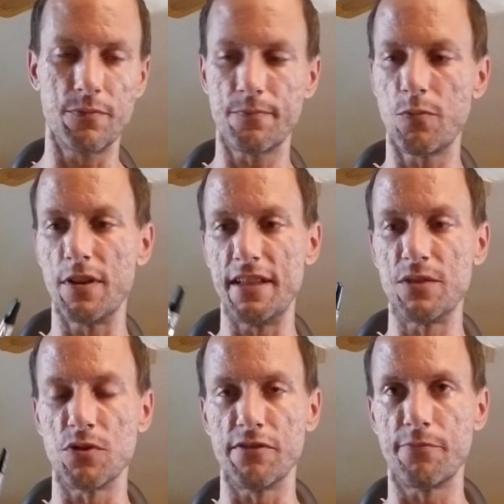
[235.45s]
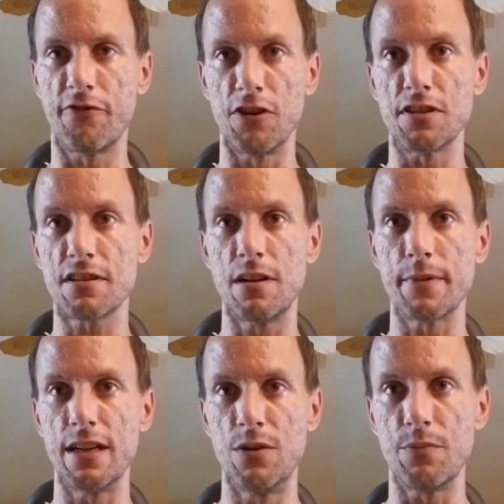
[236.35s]
when these were first
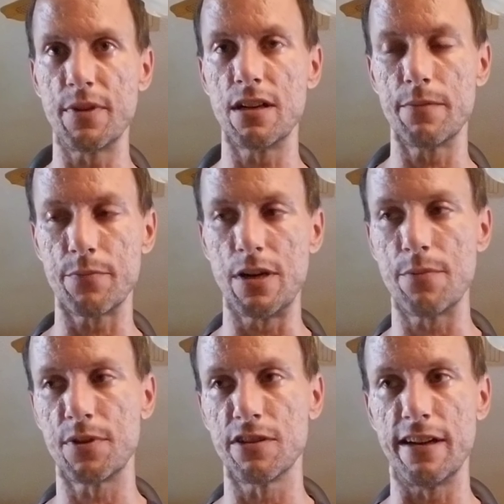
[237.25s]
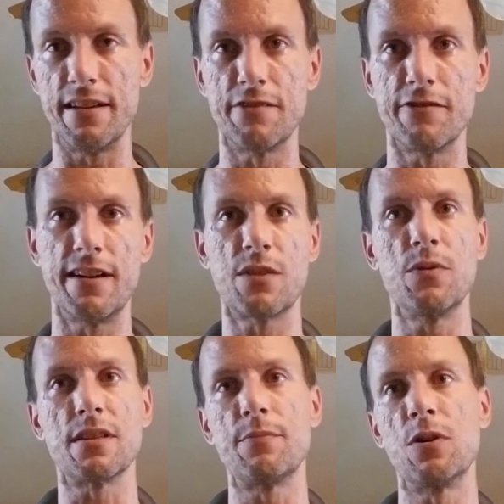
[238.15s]
coming out and becoming popular, I did try to quit
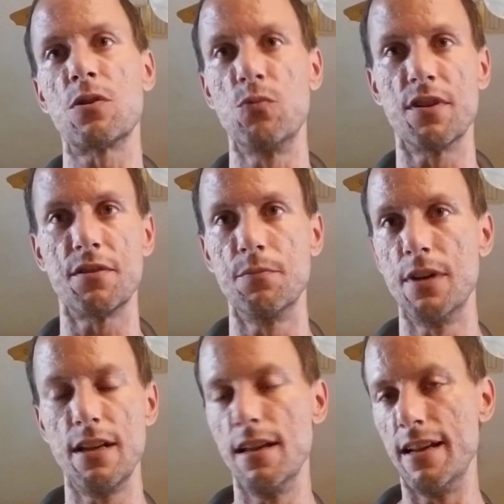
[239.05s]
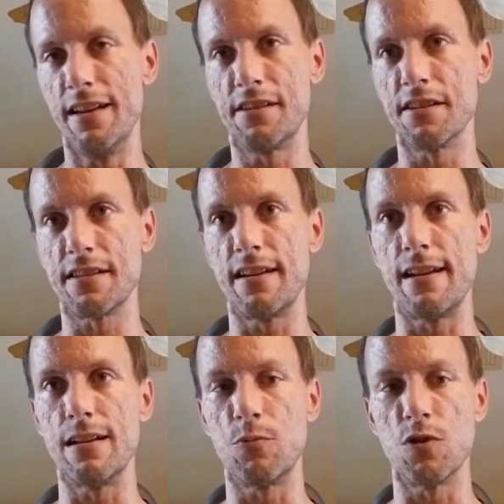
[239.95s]
smoking with them, and it just didn't
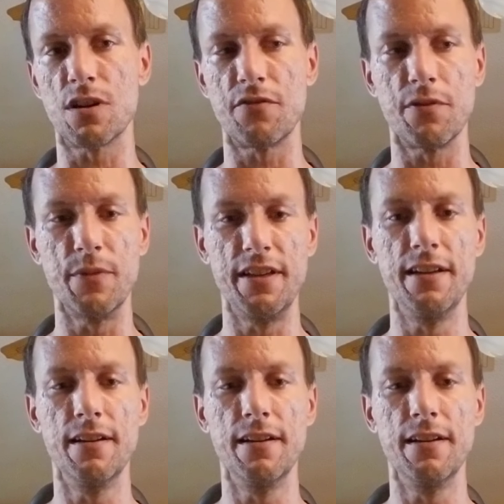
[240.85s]
end up working for me.